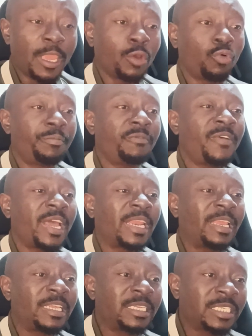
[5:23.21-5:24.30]
it will be
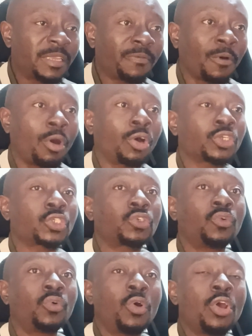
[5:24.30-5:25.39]
very easy for us
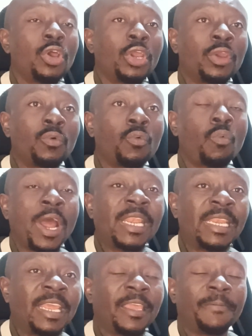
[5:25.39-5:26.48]
to
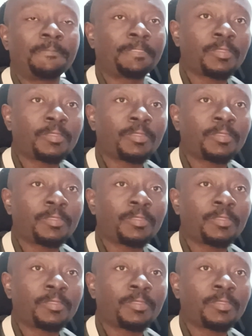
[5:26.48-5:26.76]
one day